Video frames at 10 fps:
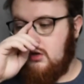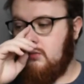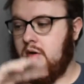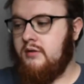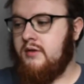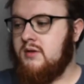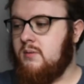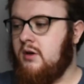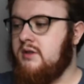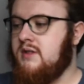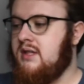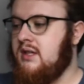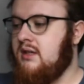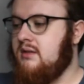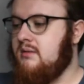one of those ones
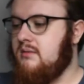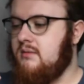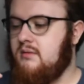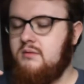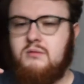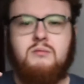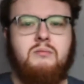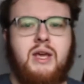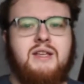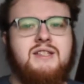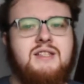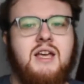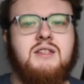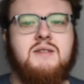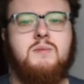that makes
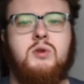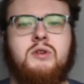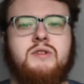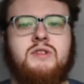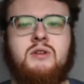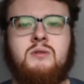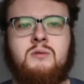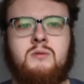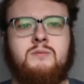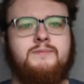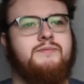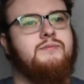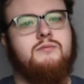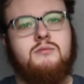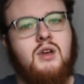sense, but also
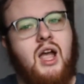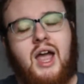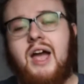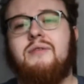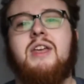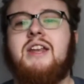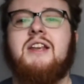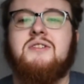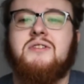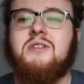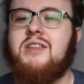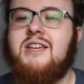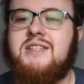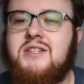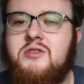it is also the
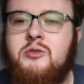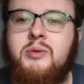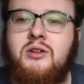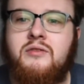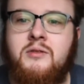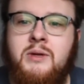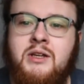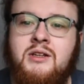easiest rebuttal for me.